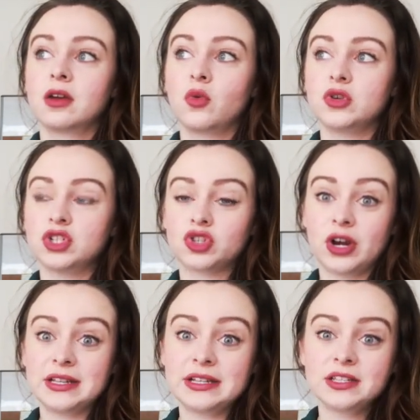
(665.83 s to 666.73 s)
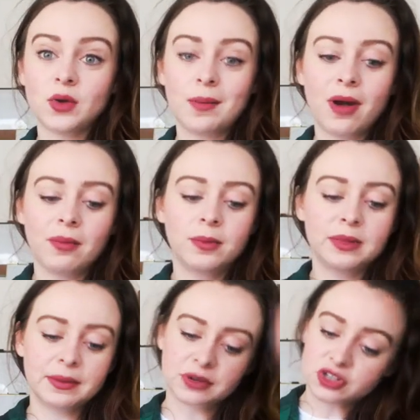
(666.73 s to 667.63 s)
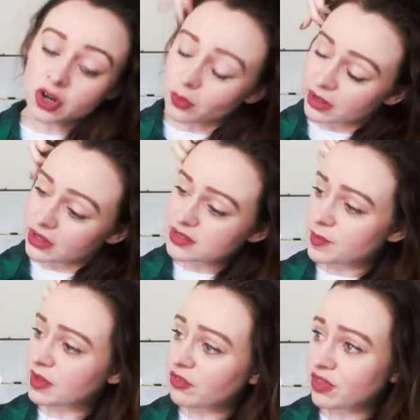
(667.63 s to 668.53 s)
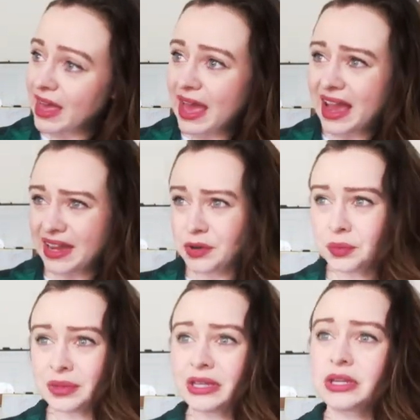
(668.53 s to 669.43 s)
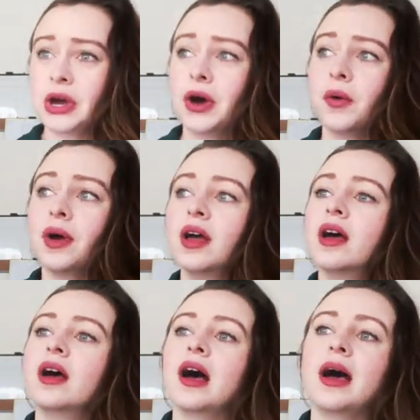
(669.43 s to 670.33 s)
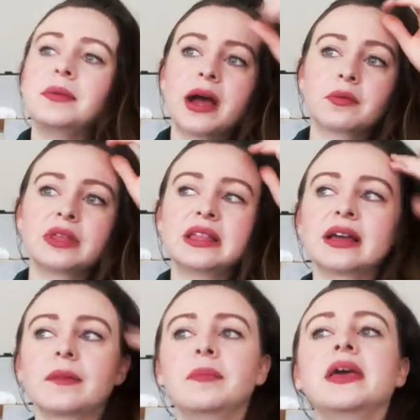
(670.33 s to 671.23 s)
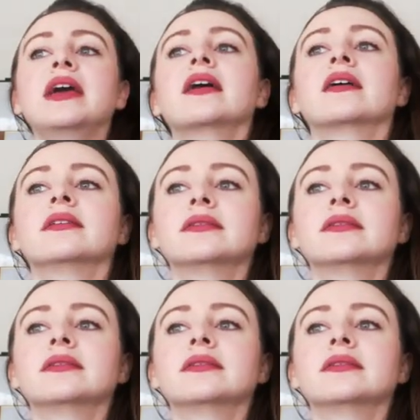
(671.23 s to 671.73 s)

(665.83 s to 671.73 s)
which is crazy. So I probably am going to start working on something for that. I don't really know. I'm not really like a big